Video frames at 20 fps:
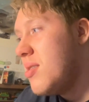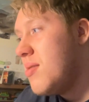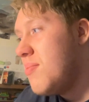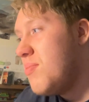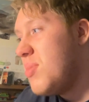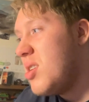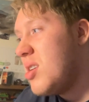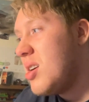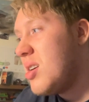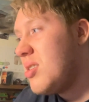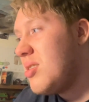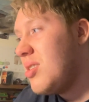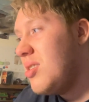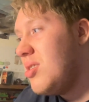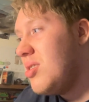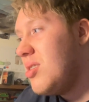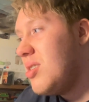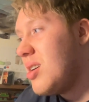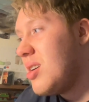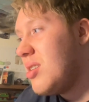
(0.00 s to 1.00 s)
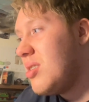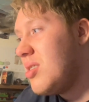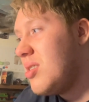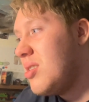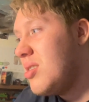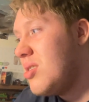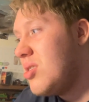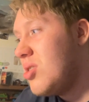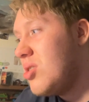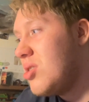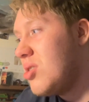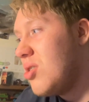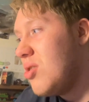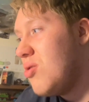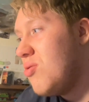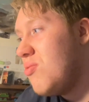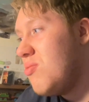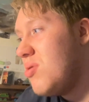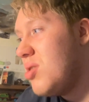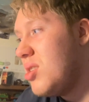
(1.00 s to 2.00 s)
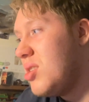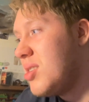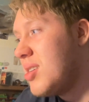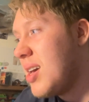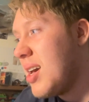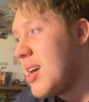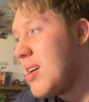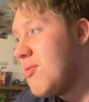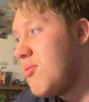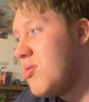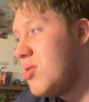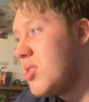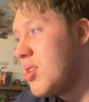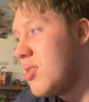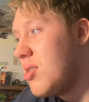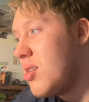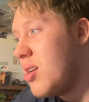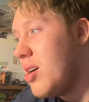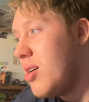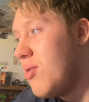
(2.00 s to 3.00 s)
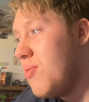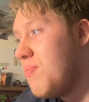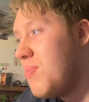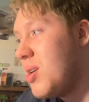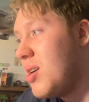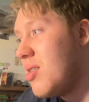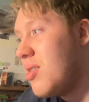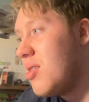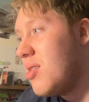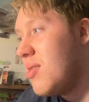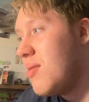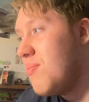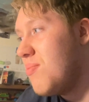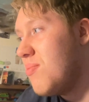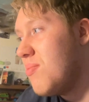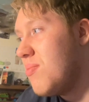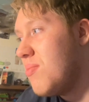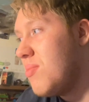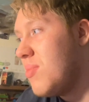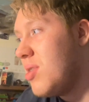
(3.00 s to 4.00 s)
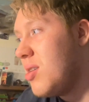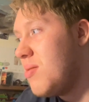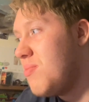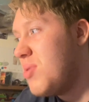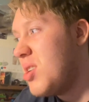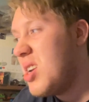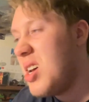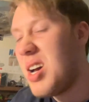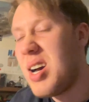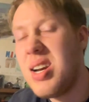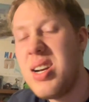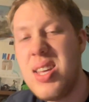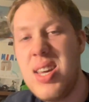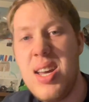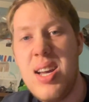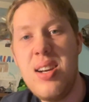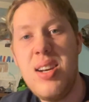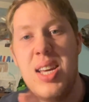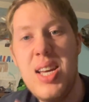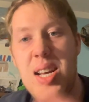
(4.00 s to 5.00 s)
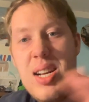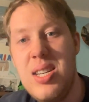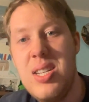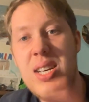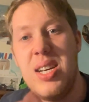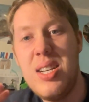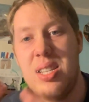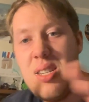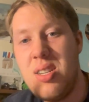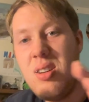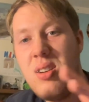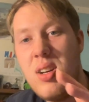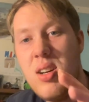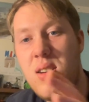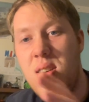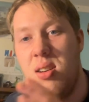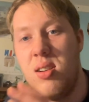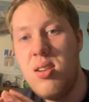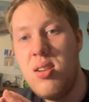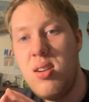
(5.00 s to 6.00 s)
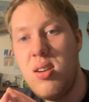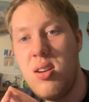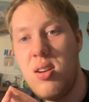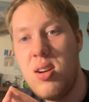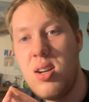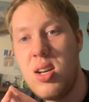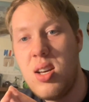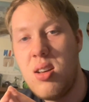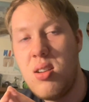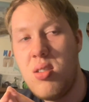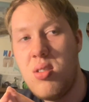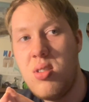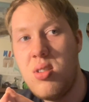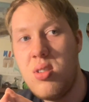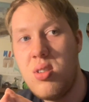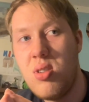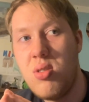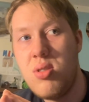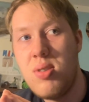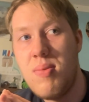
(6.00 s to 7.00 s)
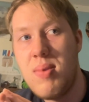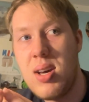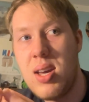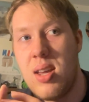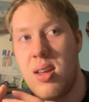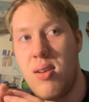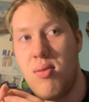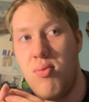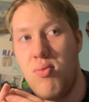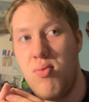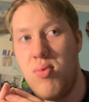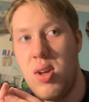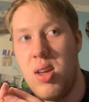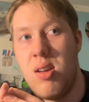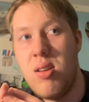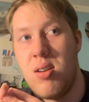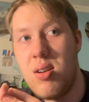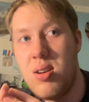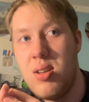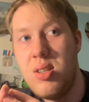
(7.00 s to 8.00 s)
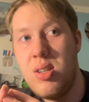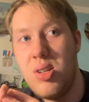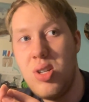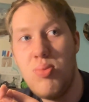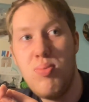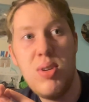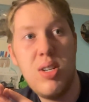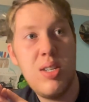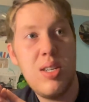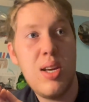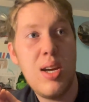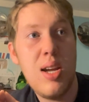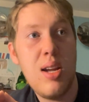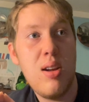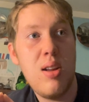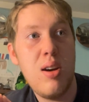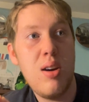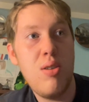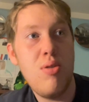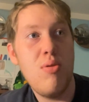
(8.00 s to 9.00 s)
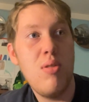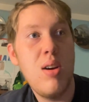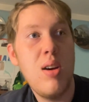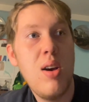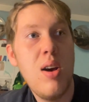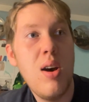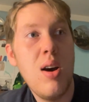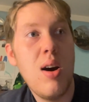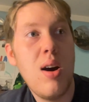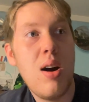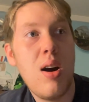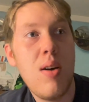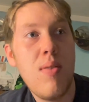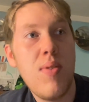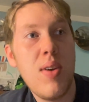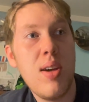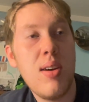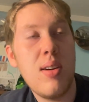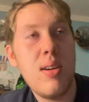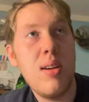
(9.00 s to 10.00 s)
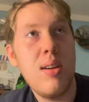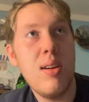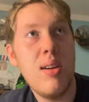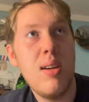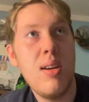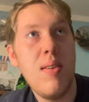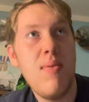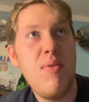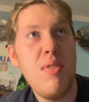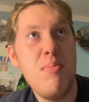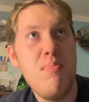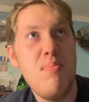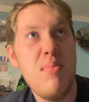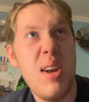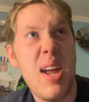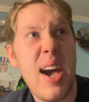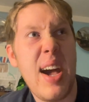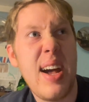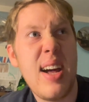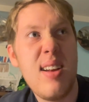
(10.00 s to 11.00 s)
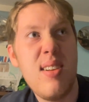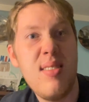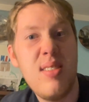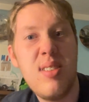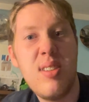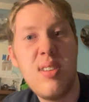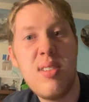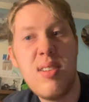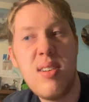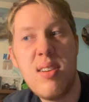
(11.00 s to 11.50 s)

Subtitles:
that is just only his character though. But at the end he did like sort of like realize his mistake though. I think I give him that.